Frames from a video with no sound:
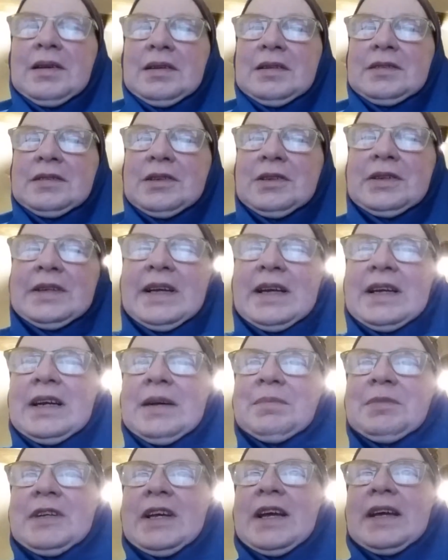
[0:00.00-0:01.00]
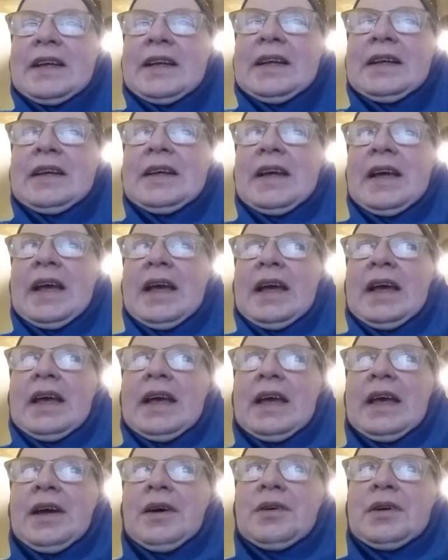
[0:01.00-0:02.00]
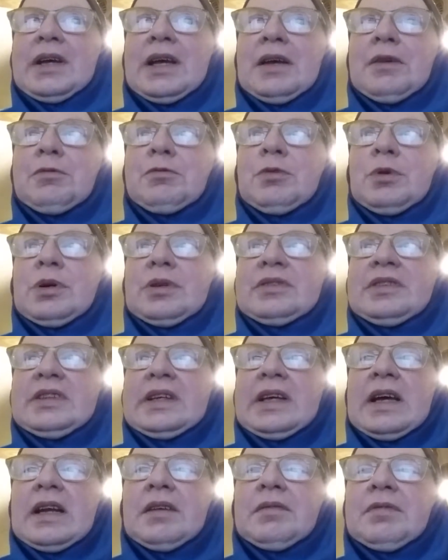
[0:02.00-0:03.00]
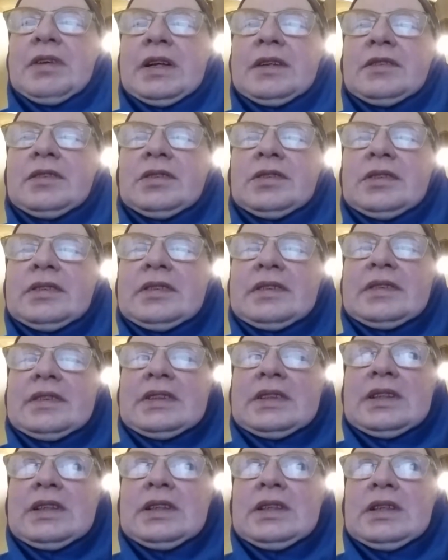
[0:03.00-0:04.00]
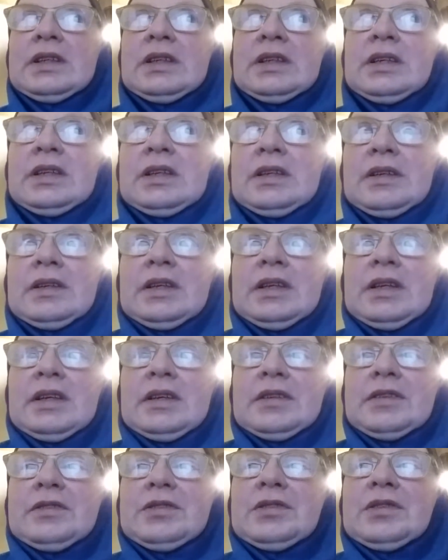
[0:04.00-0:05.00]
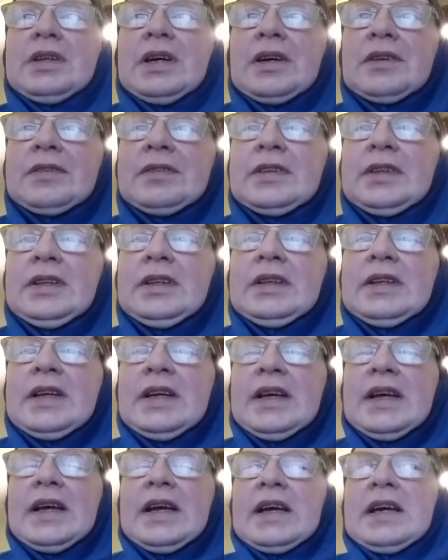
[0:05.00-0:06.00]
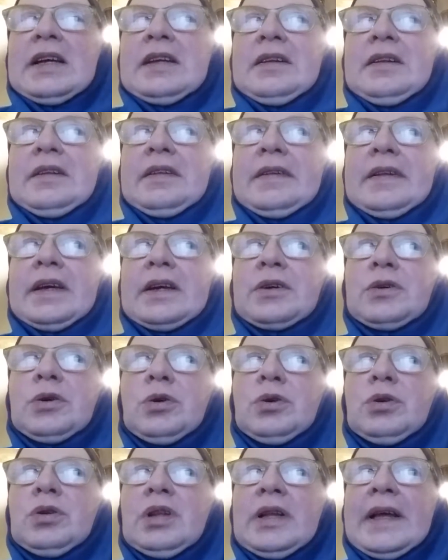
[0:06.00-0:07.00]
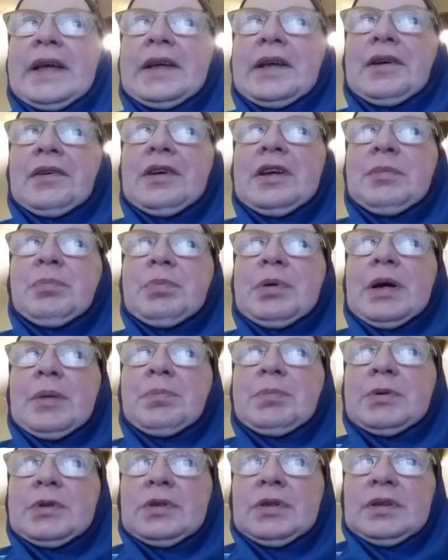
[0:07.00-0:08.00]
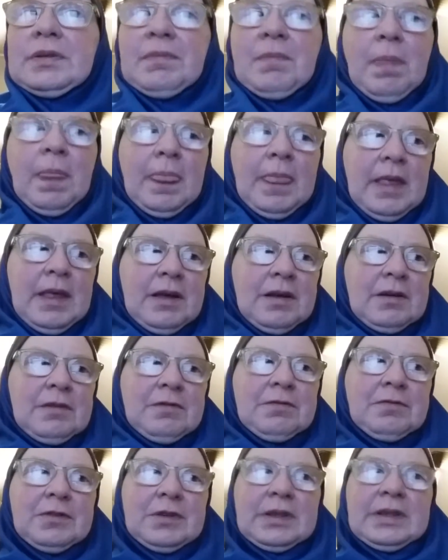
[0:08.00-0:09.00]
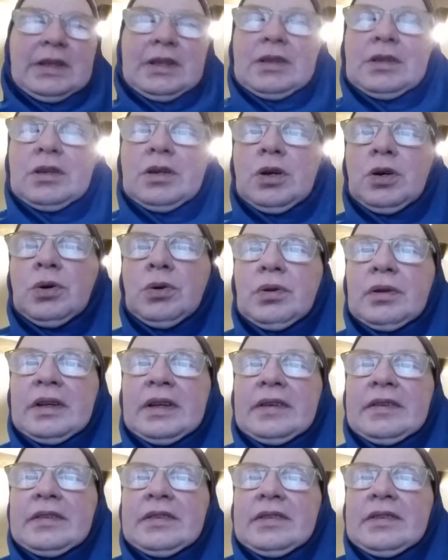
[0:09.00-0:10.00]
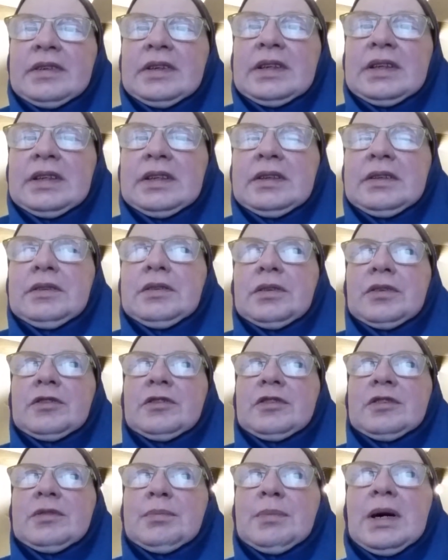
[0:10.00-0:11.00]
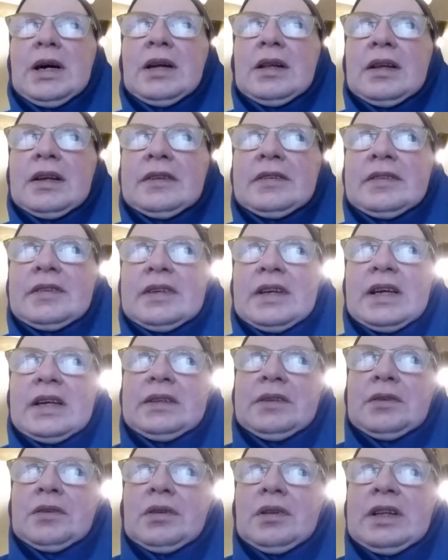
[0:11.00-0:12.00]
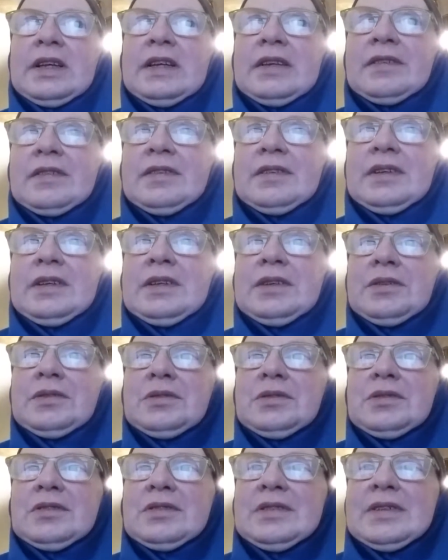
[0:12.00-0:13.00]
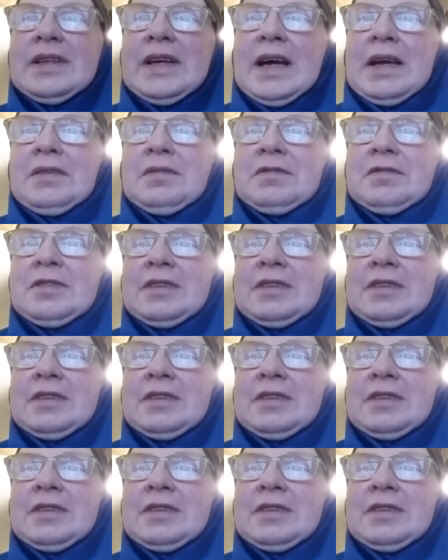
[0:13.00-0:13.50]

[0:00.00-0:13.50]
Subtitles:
So again, I'm tagging AOK Foraging and Adventures, Sue Nelson, and Nicole Lake Erie Prepper for your oldest, your smallest, and your least used knife.